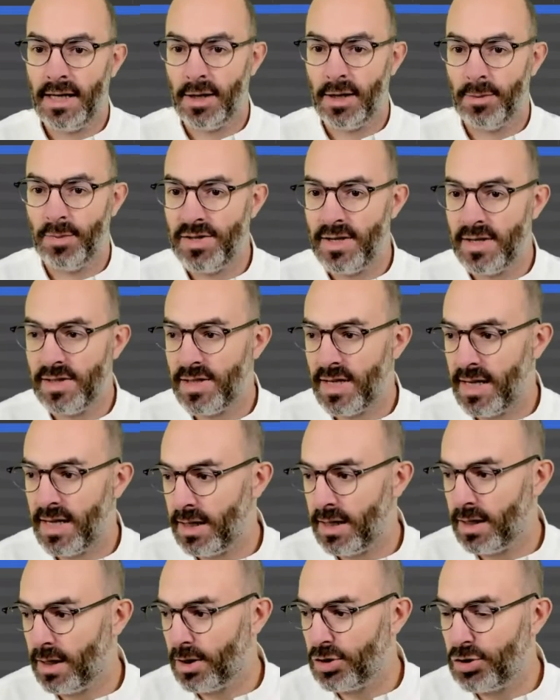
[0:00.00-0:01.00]
This is
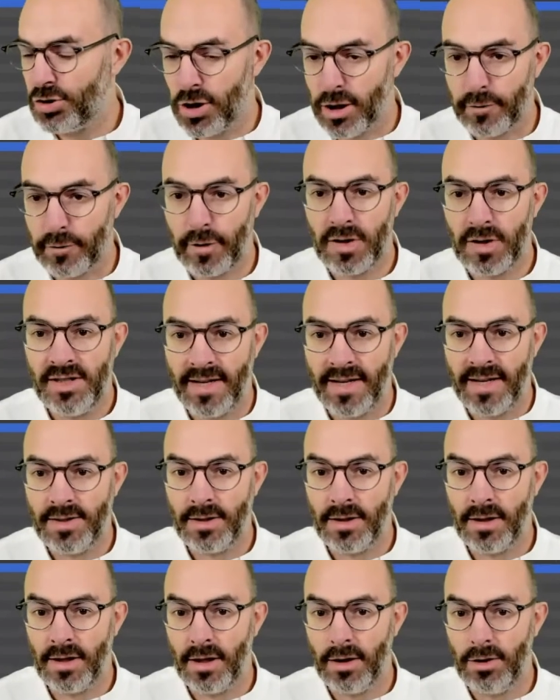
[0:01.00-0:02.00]
a server set
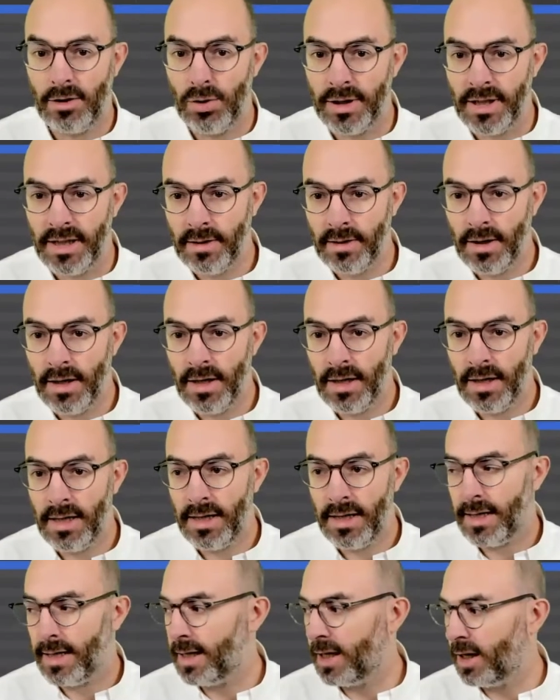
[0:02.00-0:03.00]
cookie.
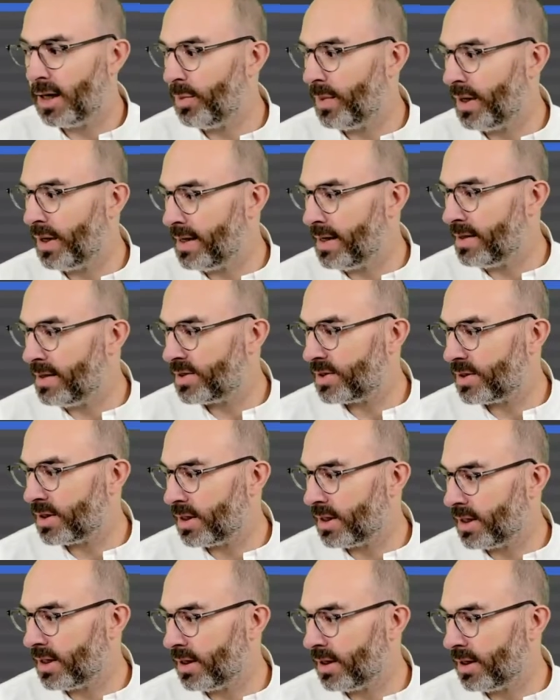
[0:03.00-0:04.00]
And it's
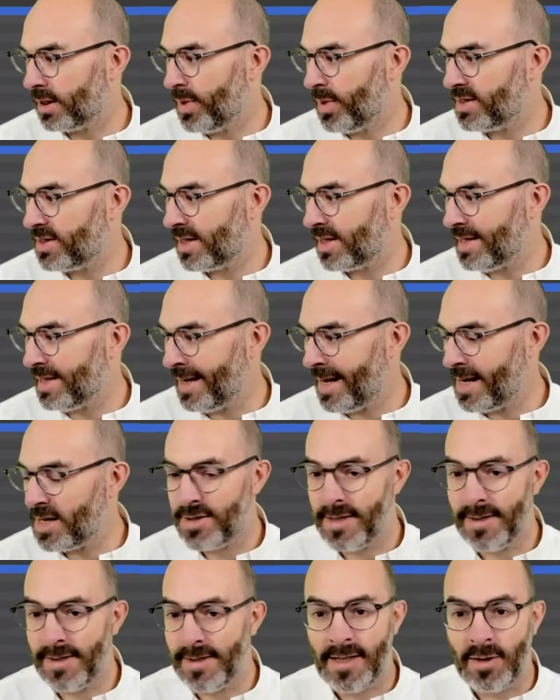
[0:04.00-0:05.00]
basically an
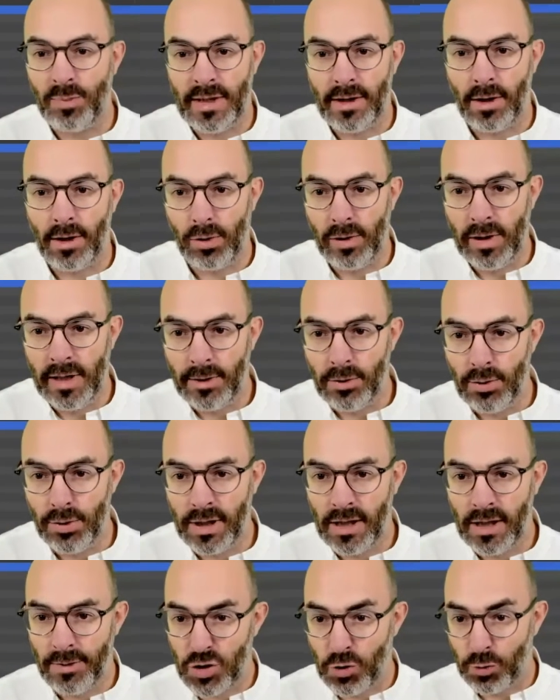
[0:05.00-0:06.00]
HTTP only
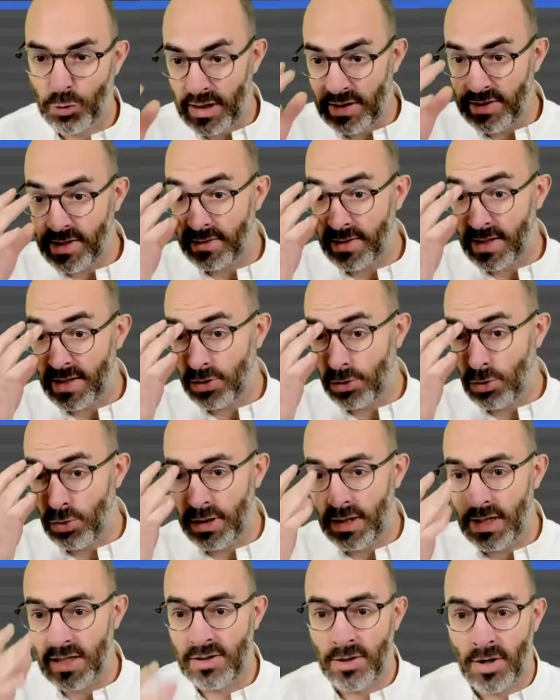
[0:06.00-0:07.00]
cookie, which means that this
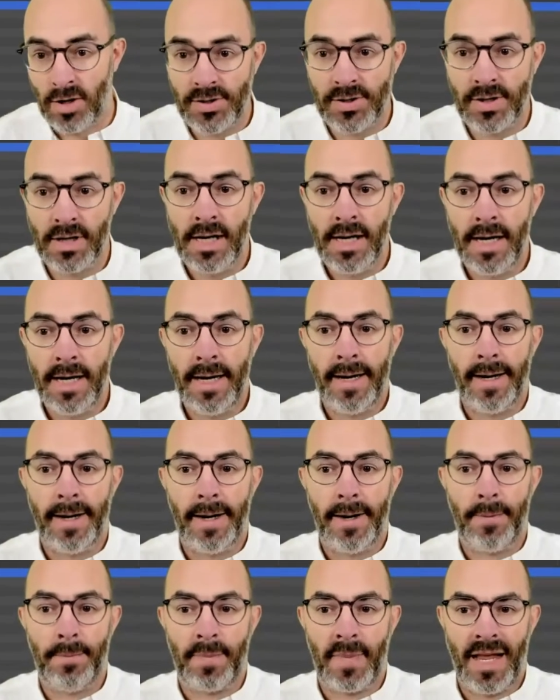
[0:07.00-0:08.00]
cookie is not
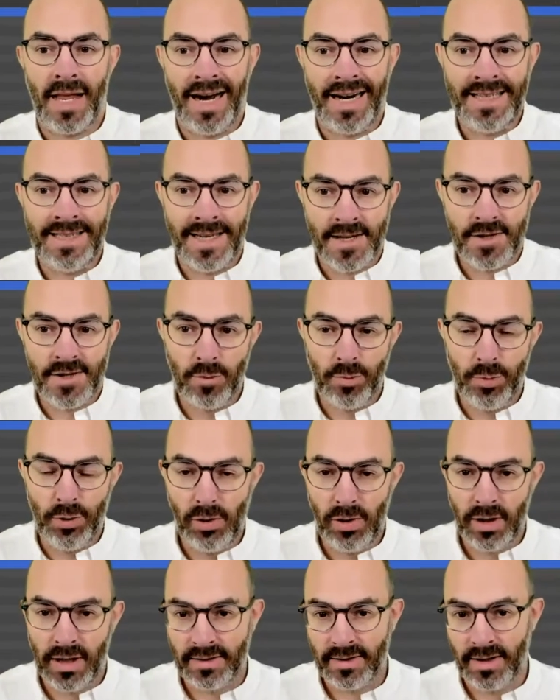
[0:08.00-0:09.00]

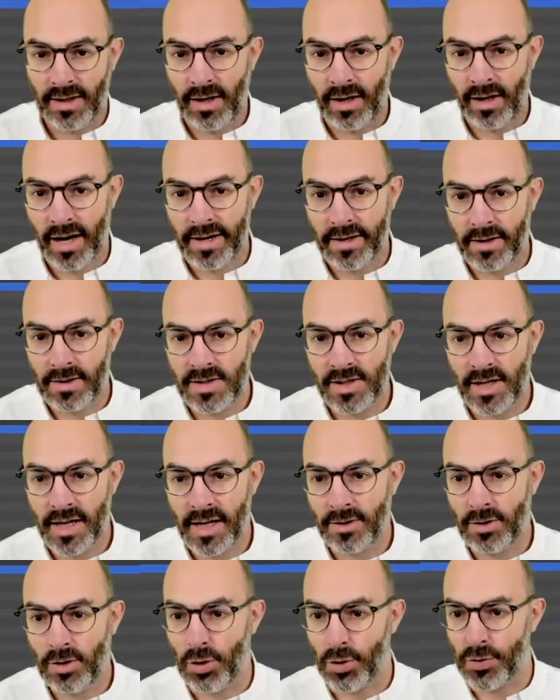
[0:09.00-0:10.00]
accessible in the
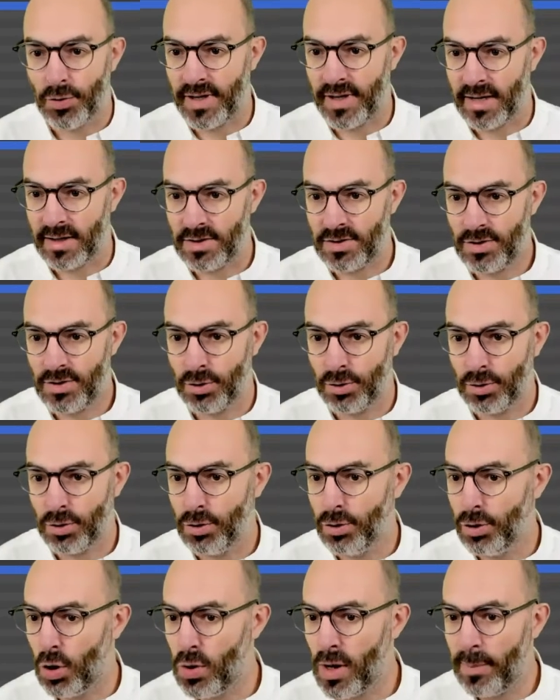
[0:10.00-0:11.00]
client-side context. So
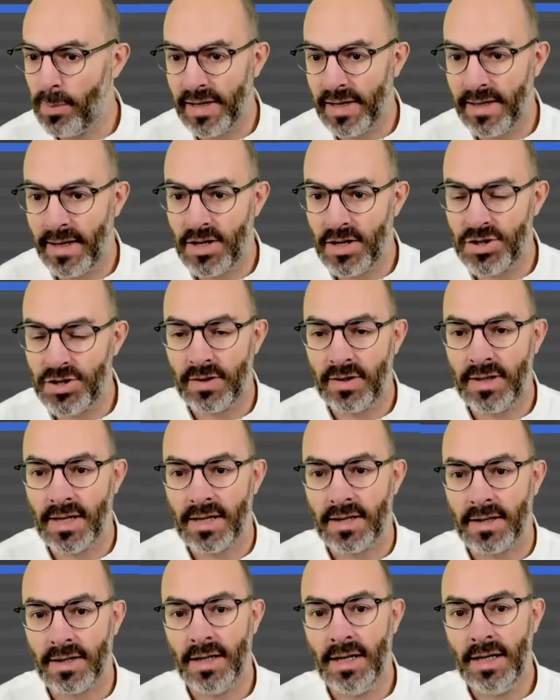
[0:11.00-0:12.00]
no application
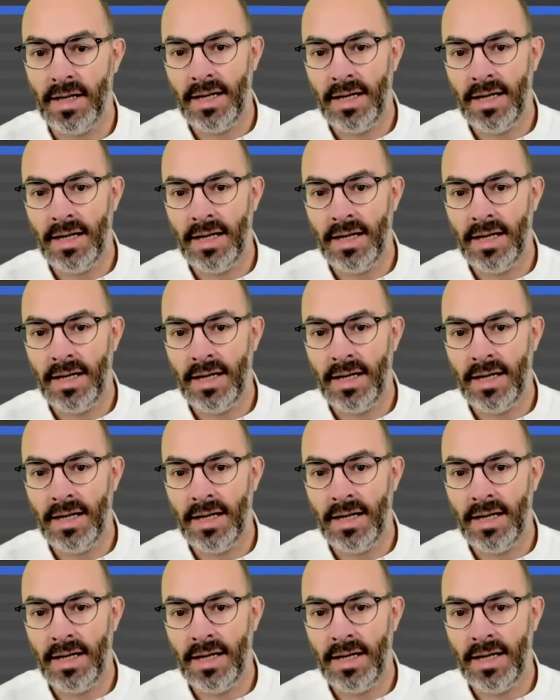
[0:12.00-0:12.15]
can